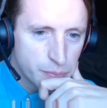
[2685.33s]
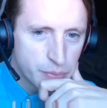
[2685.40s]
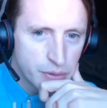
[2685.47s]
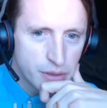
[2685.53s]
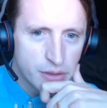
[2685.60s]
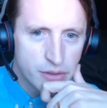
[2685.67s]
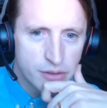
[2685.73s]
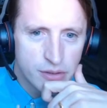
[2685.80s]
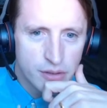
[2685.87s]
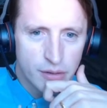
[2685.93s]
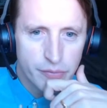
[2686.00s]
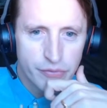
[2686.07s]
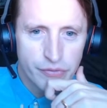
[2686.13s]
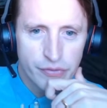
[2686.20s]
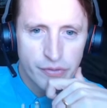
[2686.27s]
be
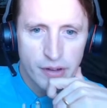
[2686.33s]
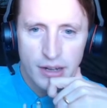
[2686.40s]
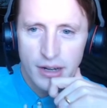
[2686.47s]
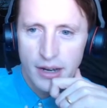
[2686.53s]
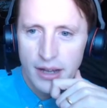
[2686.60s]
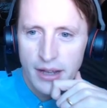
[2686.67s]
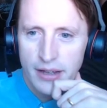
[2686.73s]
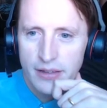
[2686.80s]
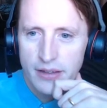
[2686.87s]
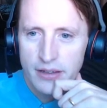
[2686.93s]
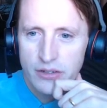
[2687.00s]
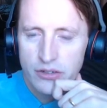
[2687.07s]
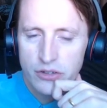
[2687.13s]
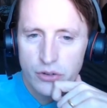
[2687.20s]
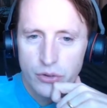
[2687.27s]
something like
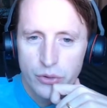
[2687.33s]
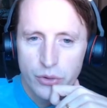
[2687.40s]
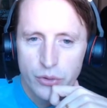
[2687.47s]
this, so